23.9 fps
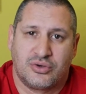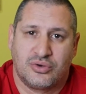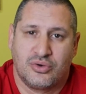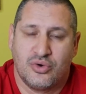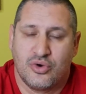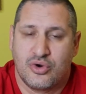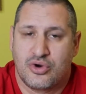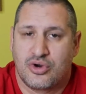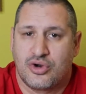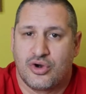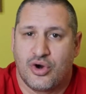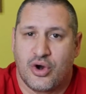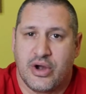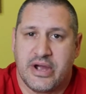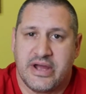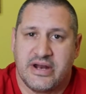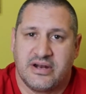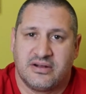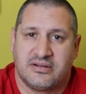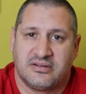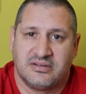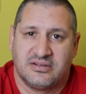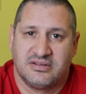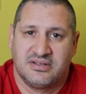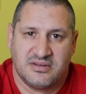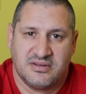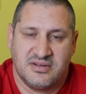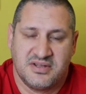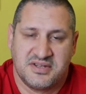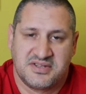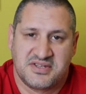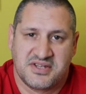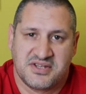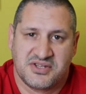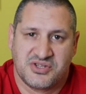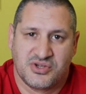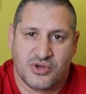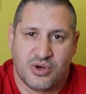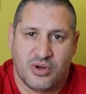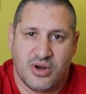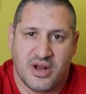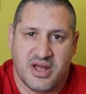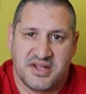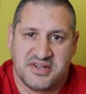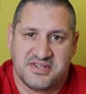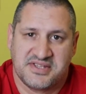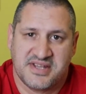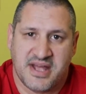KuCoin, this is
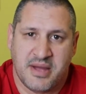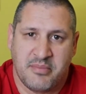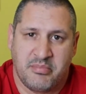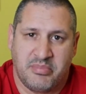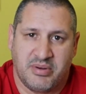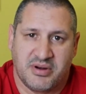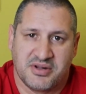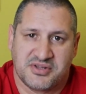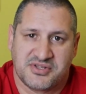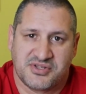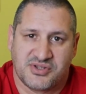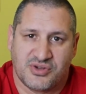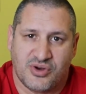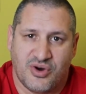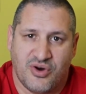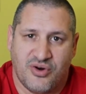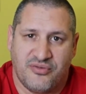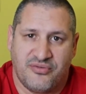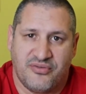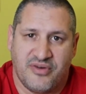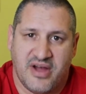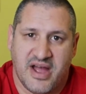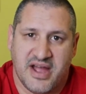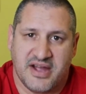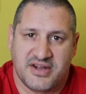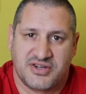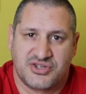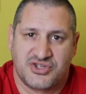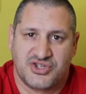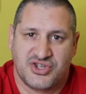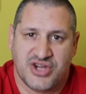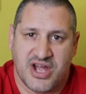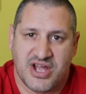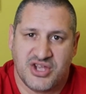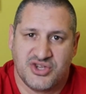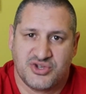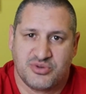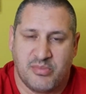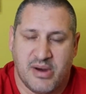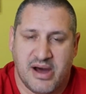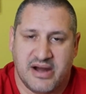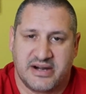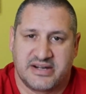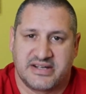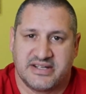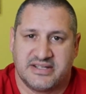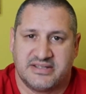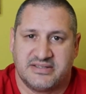all examples of exchange
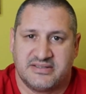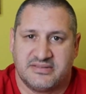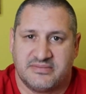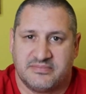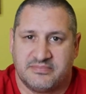market.